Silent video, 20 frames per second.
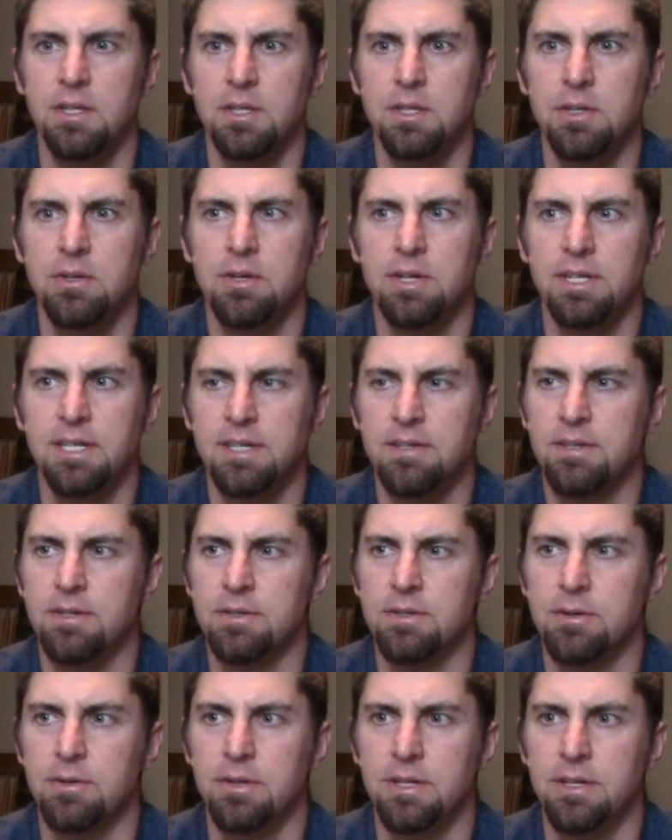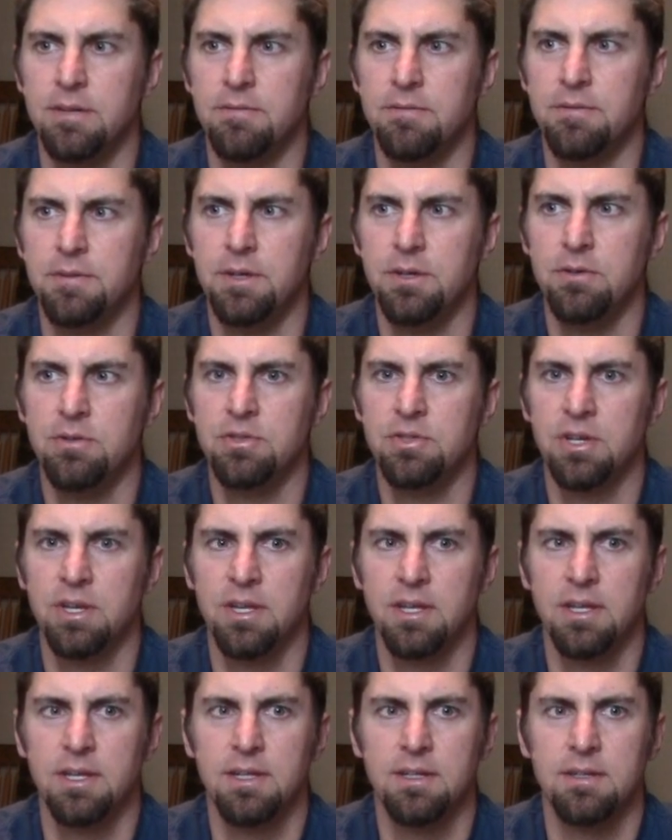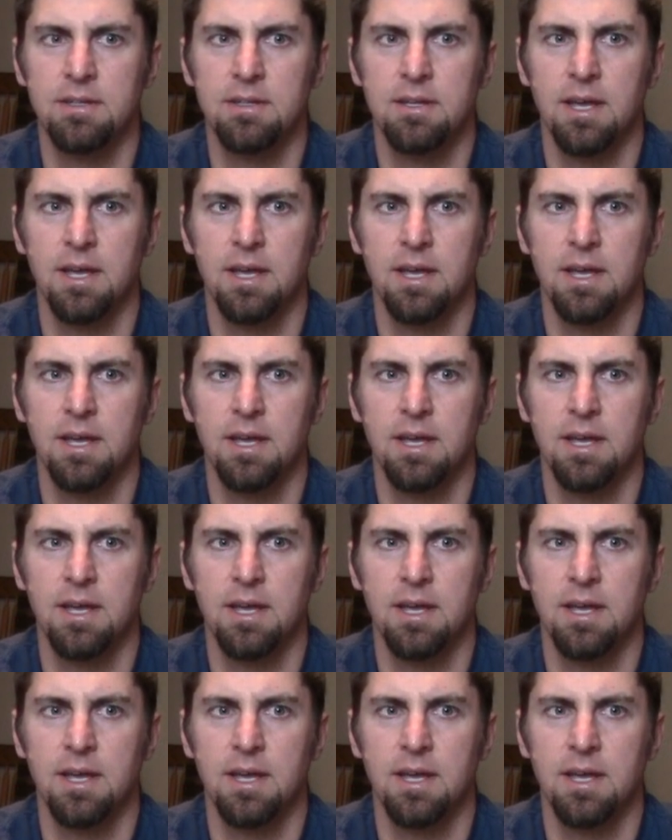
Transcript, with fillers: you can either do the infusion